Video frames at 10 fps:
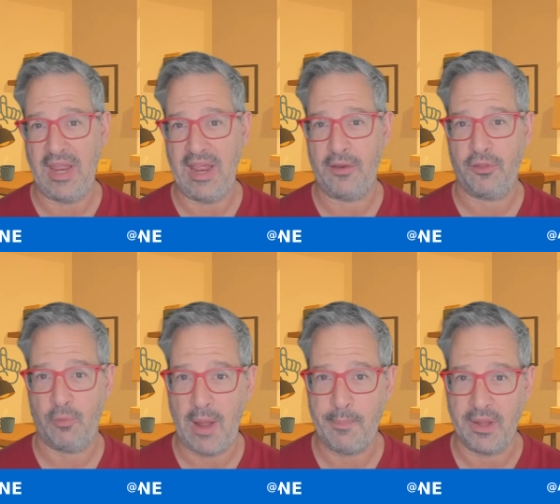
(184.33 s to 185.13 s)

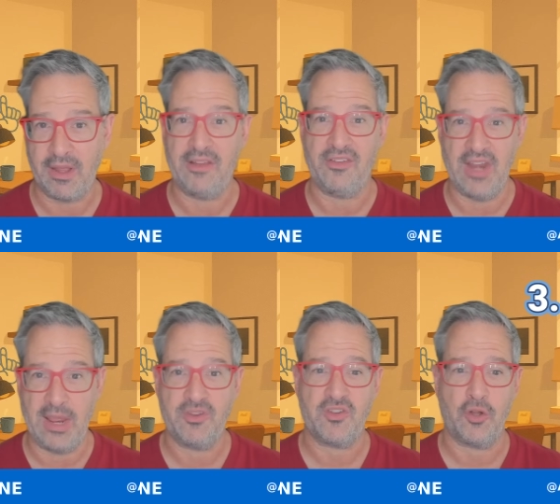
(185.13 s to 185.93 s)
Anthropic. Its name
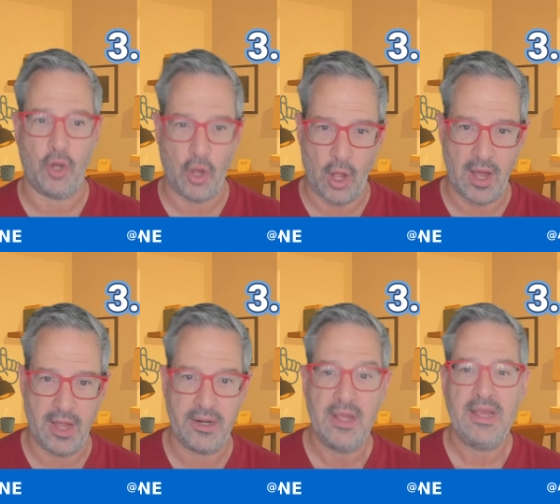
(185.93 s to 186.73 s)
is Claude.